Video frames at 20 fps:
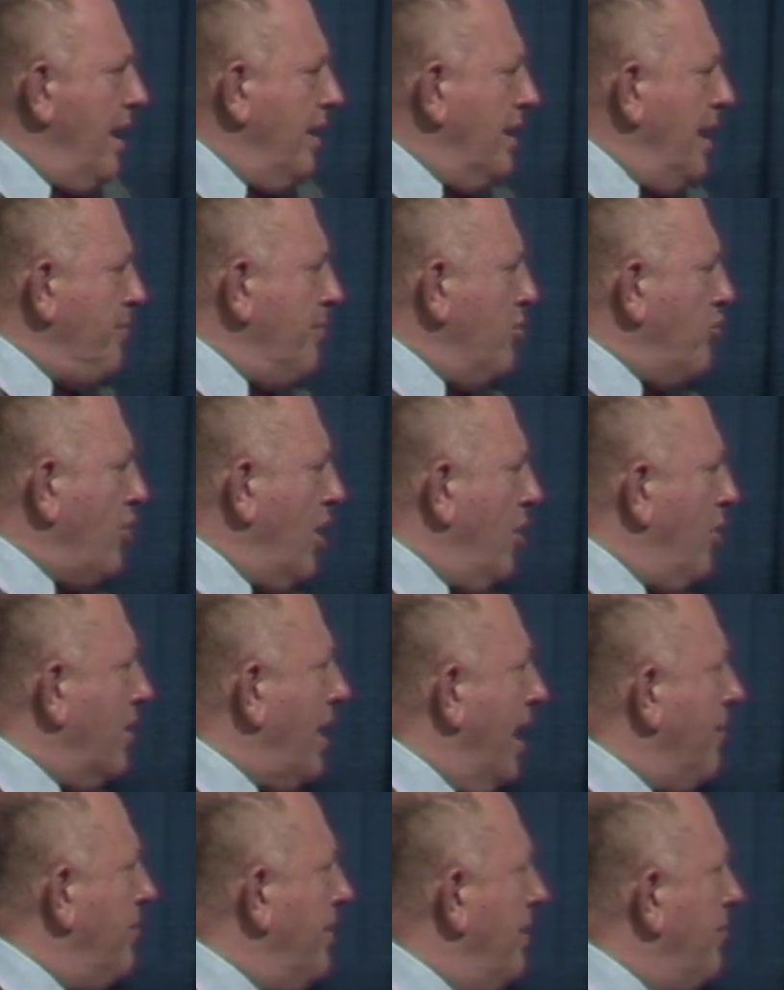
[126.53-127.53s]
Let me show you what
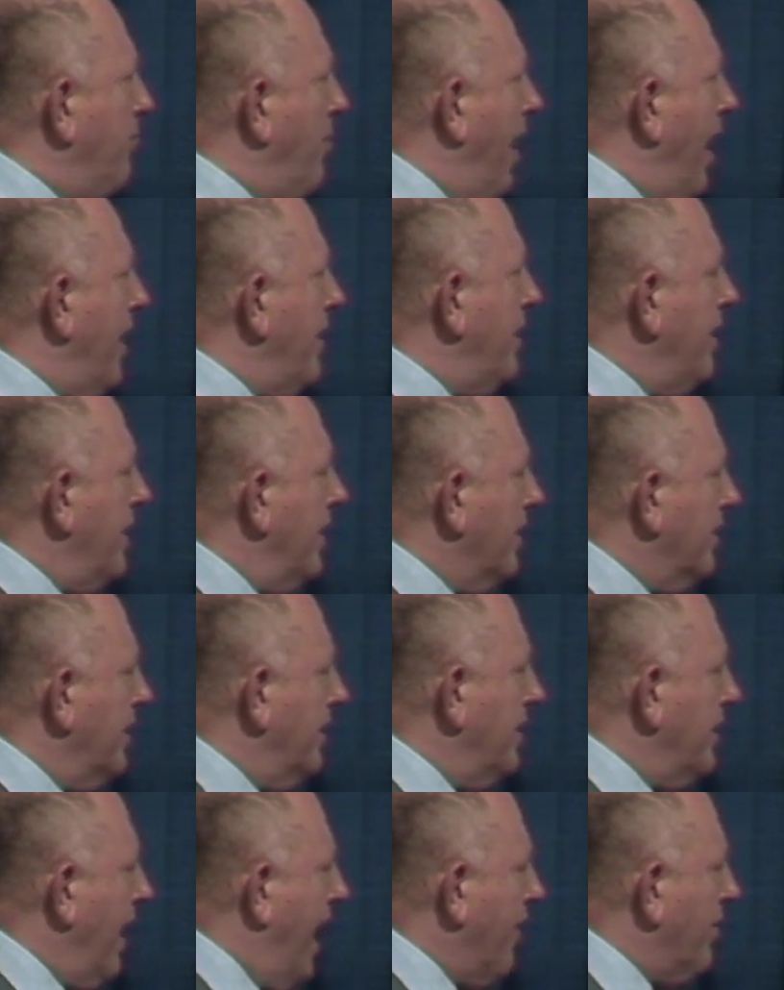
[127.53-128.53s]
I mean by
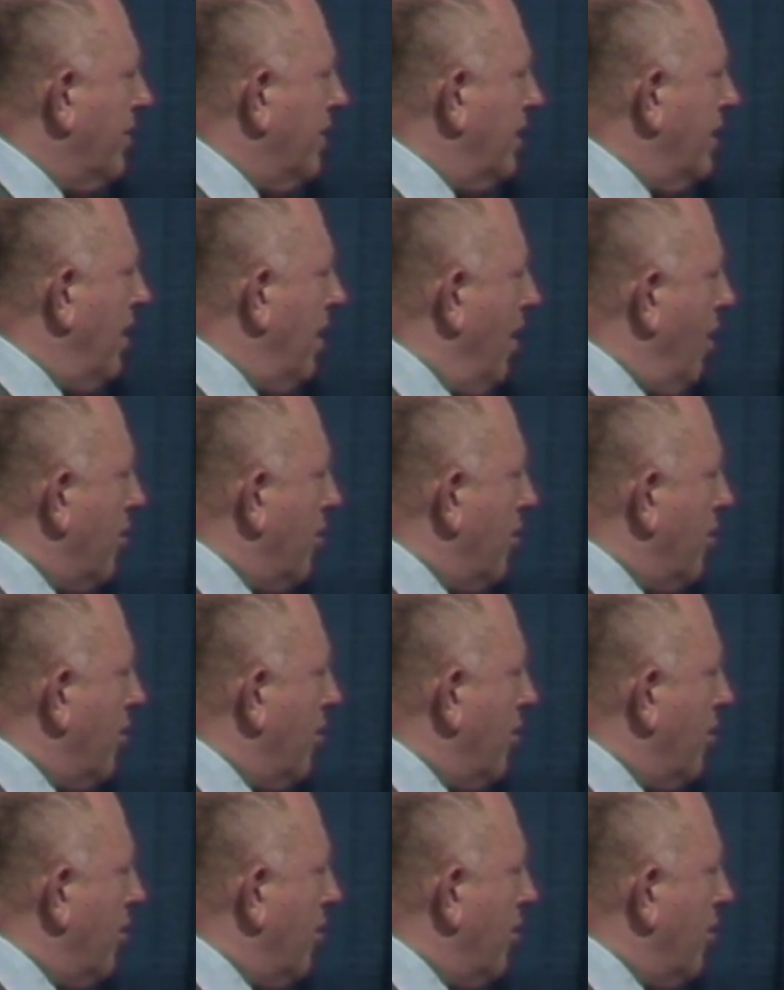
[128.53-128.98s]
linearity.